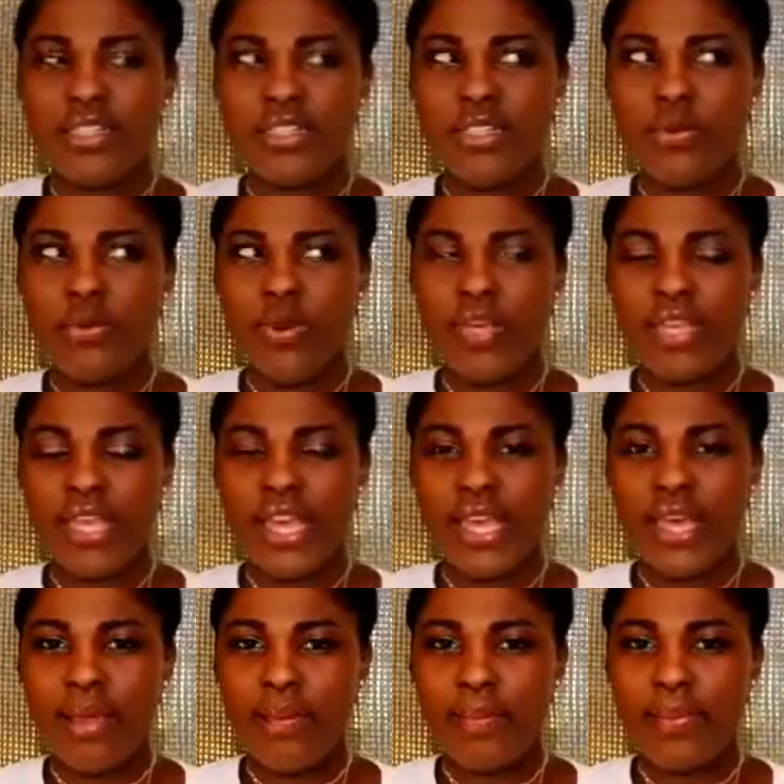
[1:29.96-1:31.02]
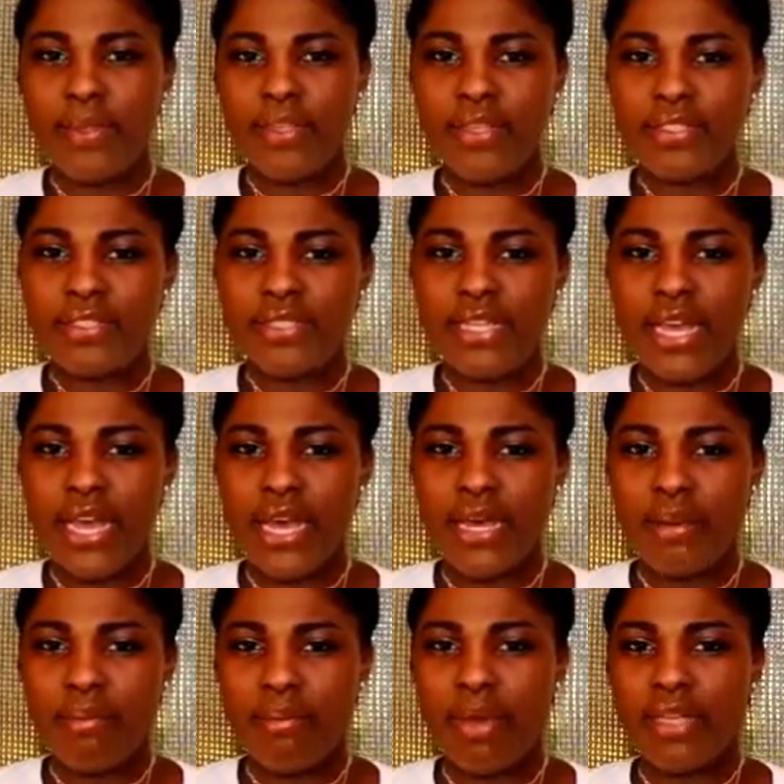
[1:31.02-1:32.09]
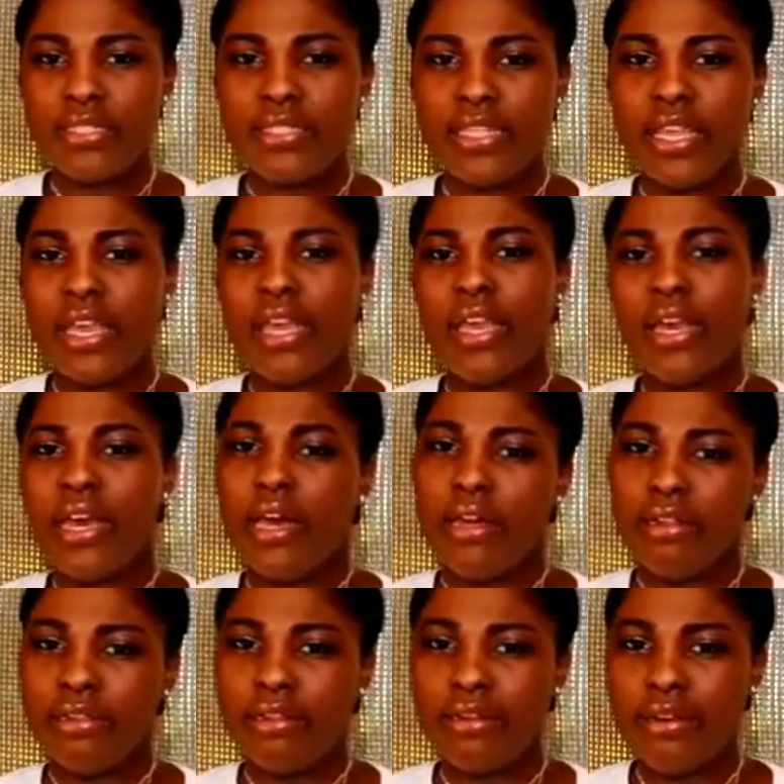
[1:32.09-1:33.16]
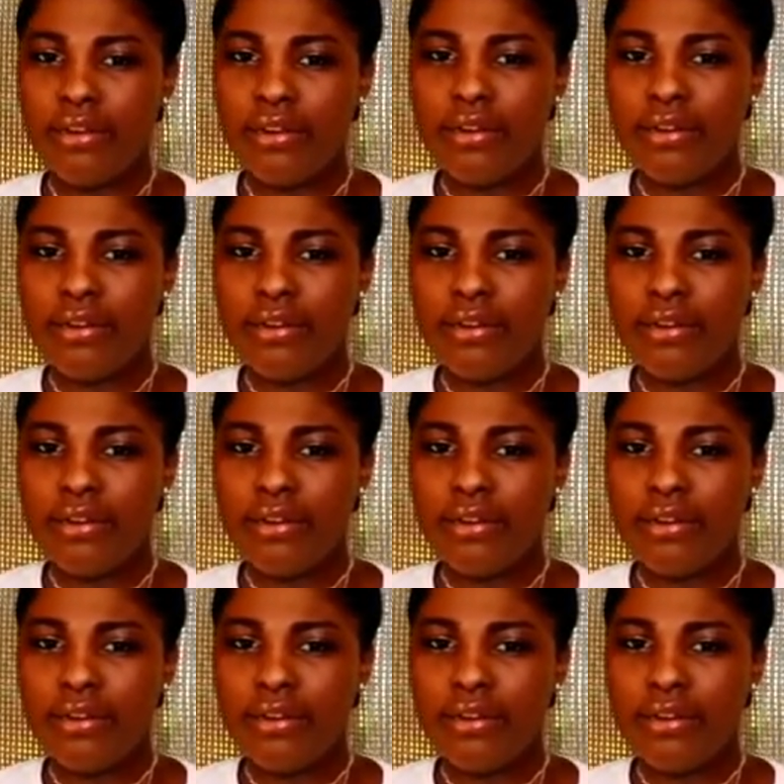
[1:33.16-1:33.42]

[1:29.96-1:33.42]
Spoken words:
The wig cap is not my skin color.